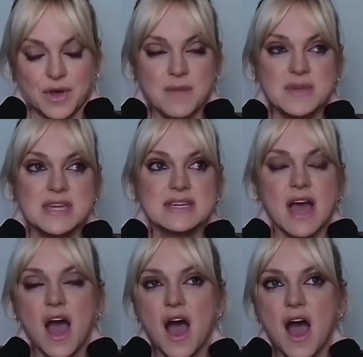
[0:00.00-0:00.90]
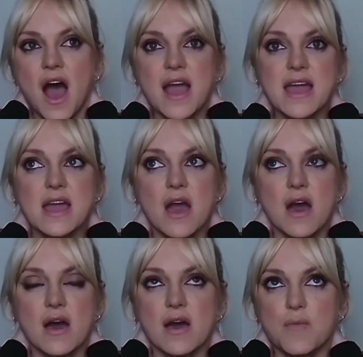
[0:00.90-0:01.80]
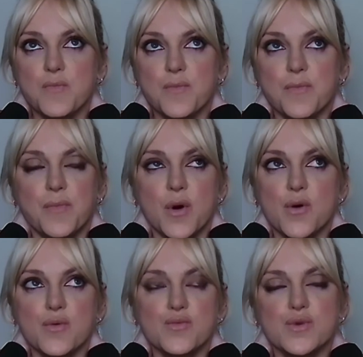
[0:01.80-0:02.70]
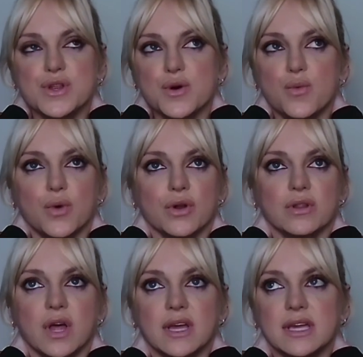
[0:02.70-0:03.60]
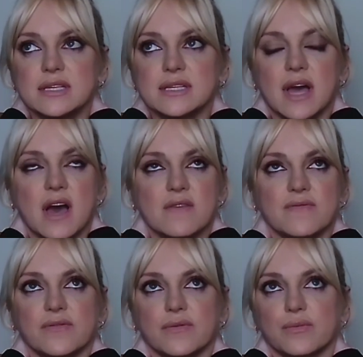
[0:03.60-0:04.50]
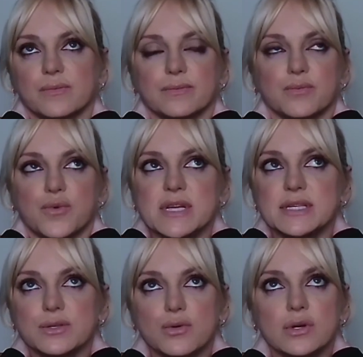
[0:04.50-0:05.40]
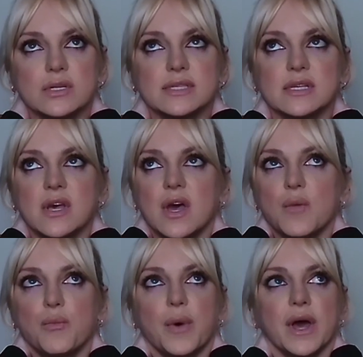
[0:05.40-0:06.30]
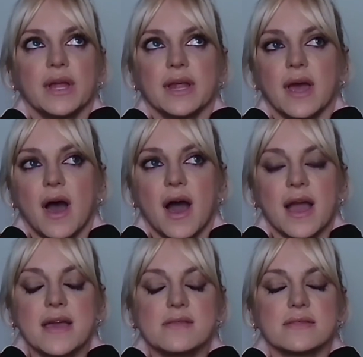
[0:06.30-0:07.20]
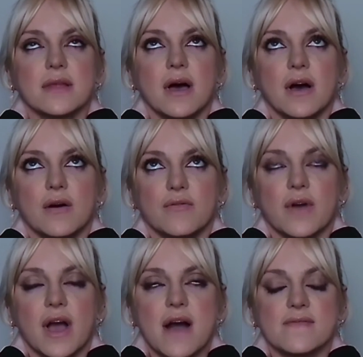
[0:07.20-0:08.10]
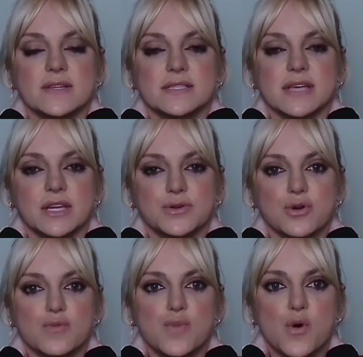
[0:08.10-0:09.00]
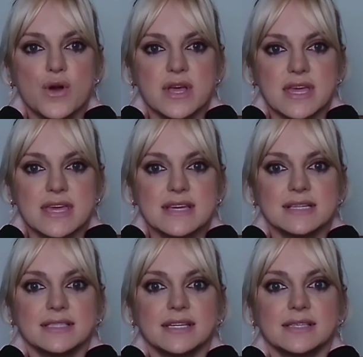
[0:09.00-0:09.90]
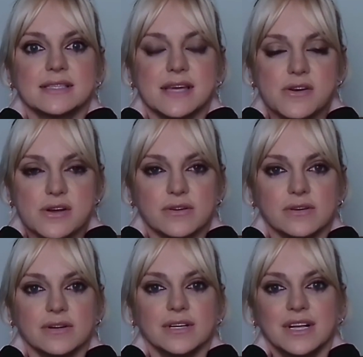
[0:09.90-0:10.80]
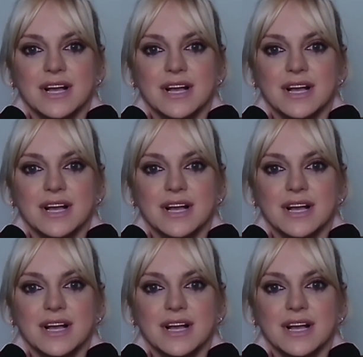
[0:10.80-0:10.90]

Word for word: I mean, I but you know, we're lucky to have resource, but I love having a 10 year old boy. He is hysterical.